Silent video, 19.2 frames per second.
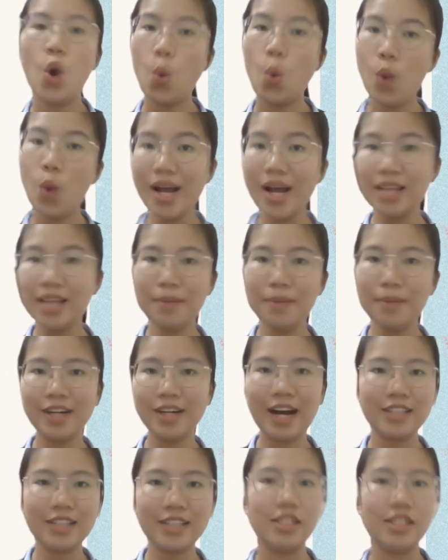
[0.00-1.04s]
One animal
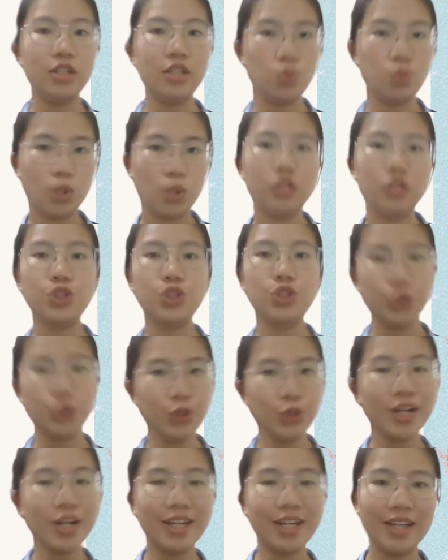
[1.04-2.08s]
card is worth
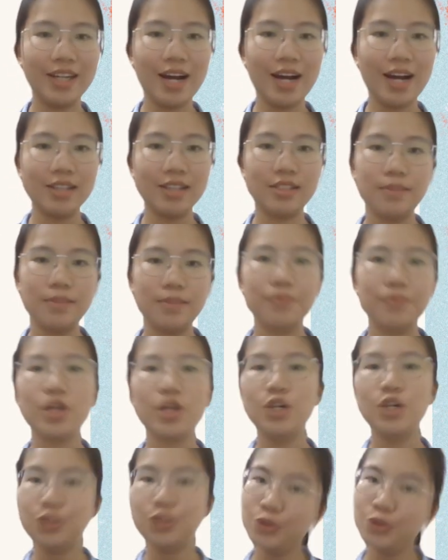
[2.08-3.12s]
2 garden cards.
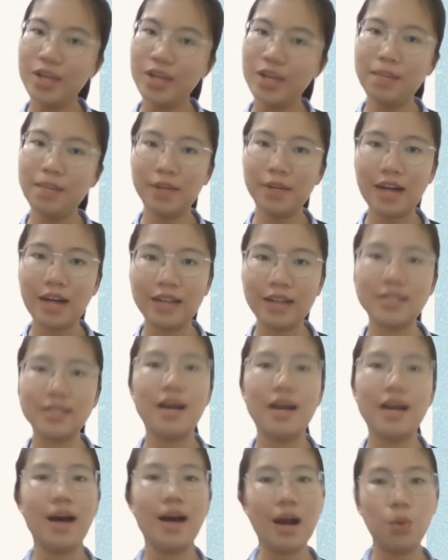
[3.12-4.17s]
2 animal cards
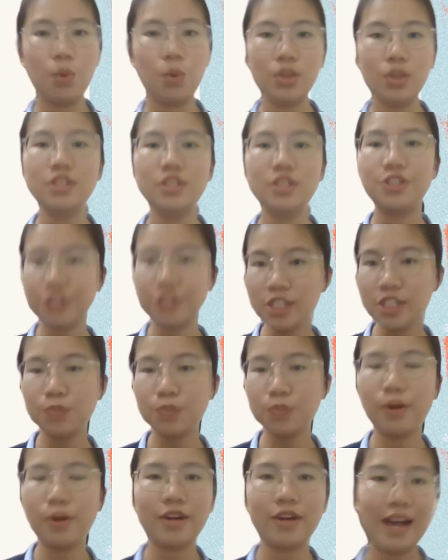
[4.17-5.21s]
are worth 3
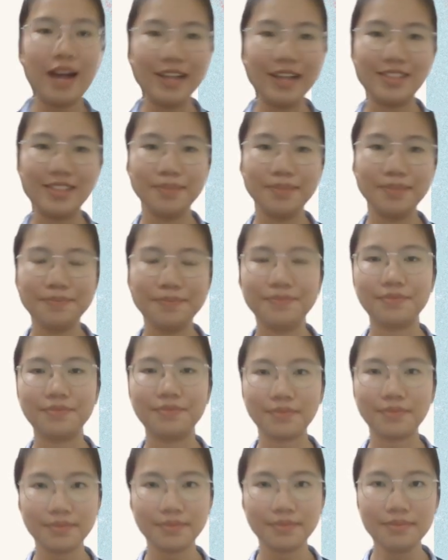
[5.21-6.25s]
sport cards.
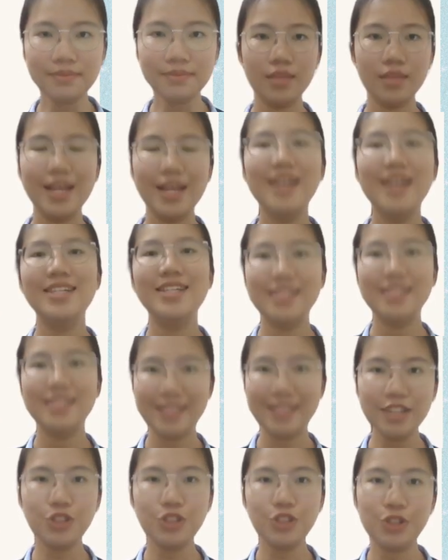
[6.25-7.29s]

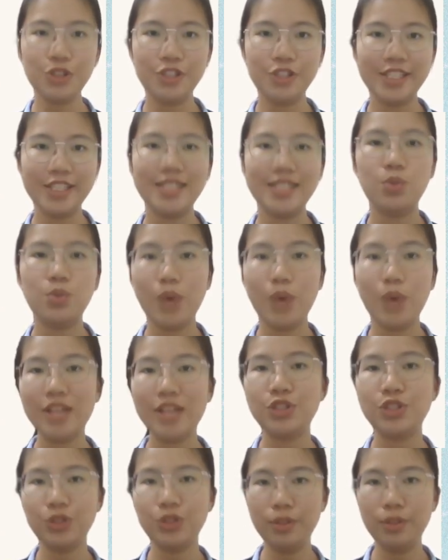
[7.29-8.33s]
Some children
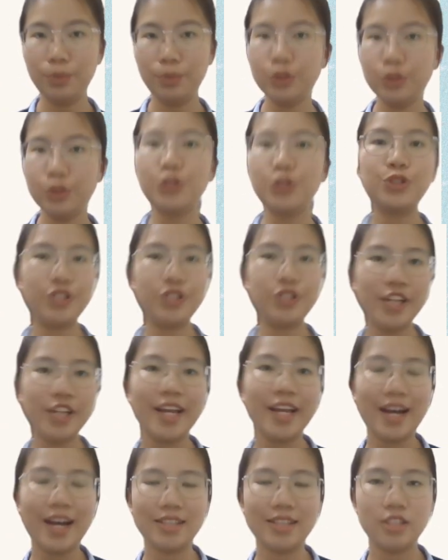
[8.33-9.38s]
went to the booth to
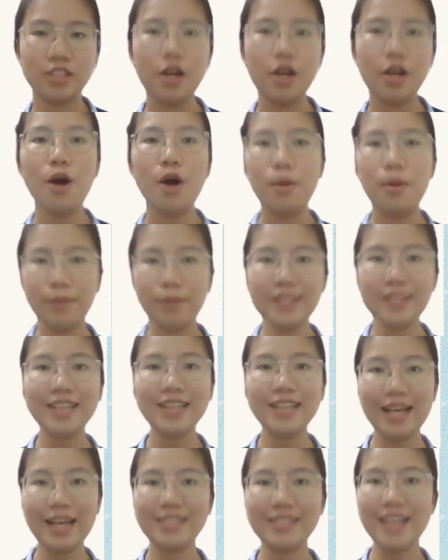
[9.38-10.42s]
trade cards. Brett
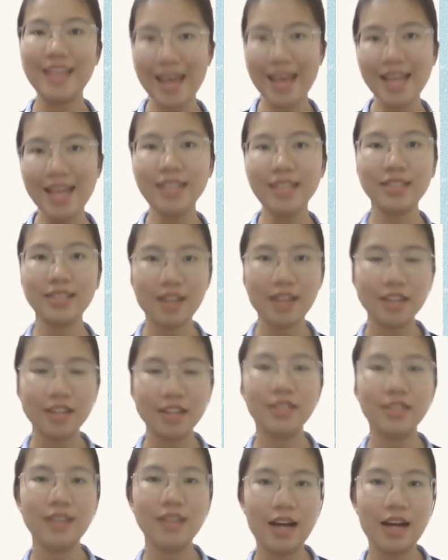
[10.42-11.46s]
had 8
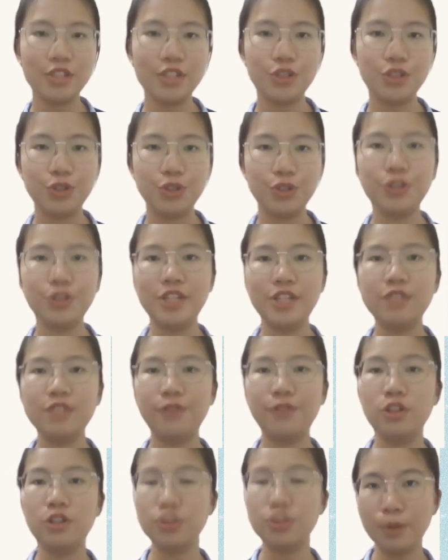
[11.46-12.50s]
garden cards to trade
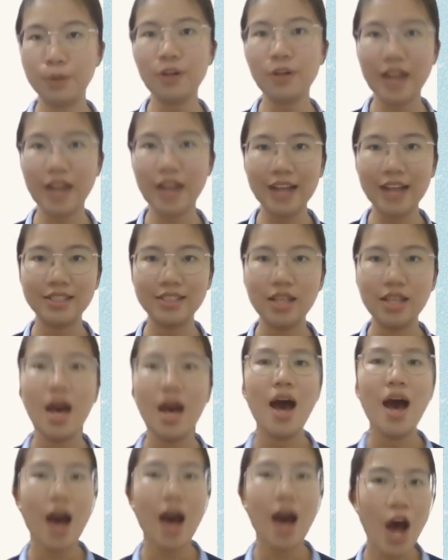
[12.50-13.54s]
for sport cards.
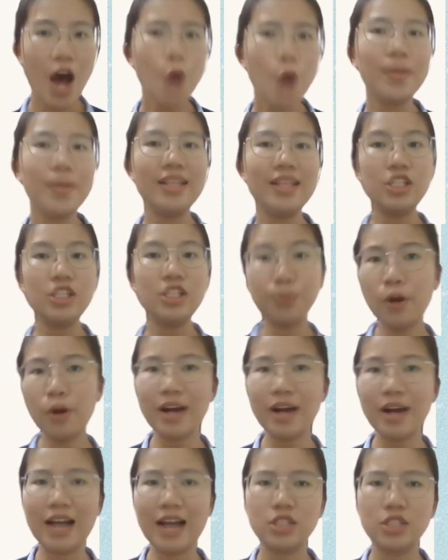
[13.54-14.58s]
How many
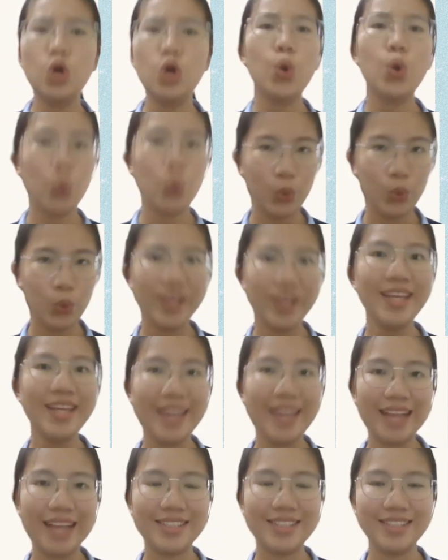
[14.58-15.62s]
sport cards would he
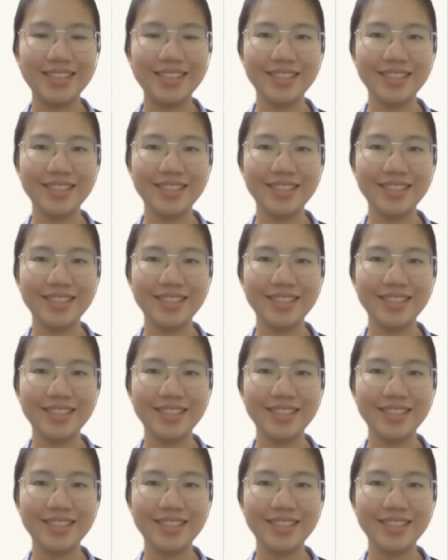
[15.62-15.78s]
get?